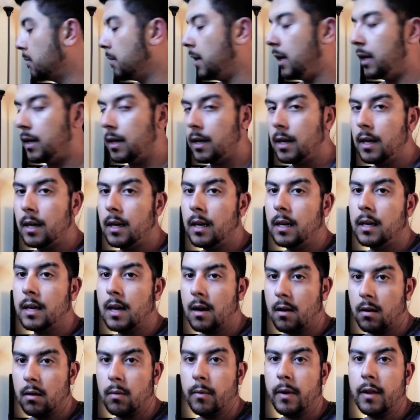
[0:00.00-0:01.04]
make a
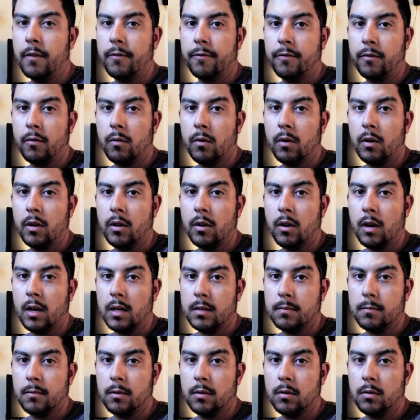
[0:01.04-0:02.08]
counterweight for your
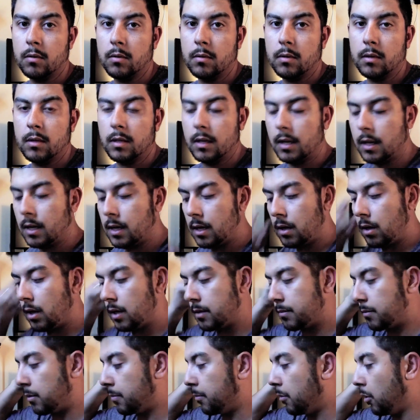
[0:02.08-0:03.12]
Osmo
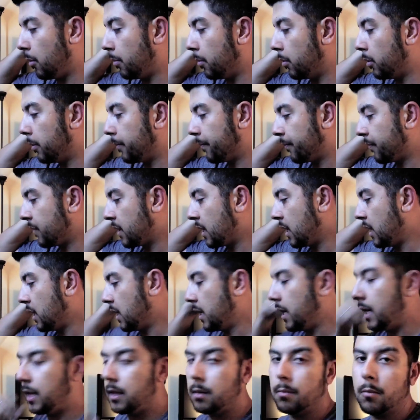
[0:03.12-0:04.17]
Mobile
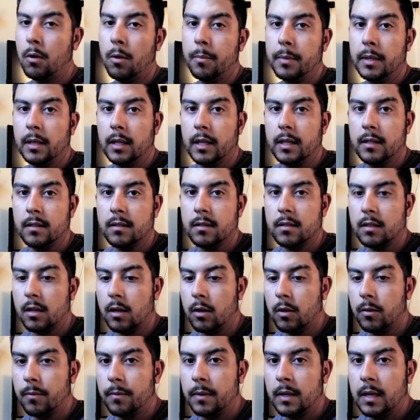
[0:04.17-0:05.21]
and the Moment lens.
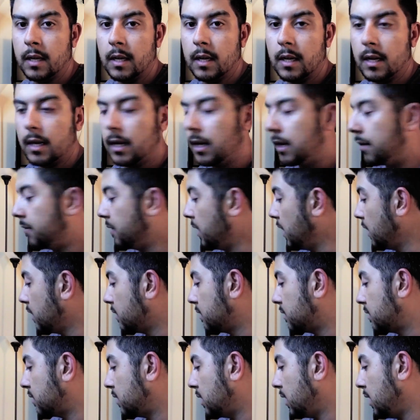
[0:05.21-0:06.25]
So
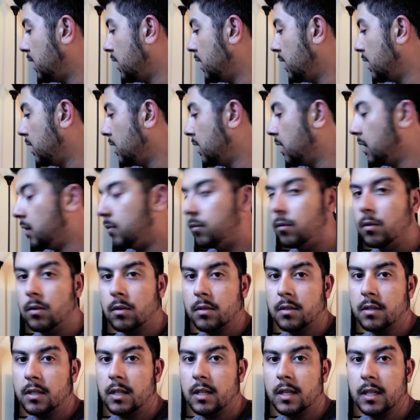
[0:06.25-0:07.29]
thanks, and
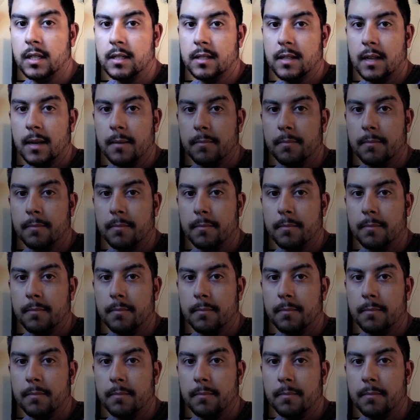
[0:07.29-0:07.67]
we'll see you next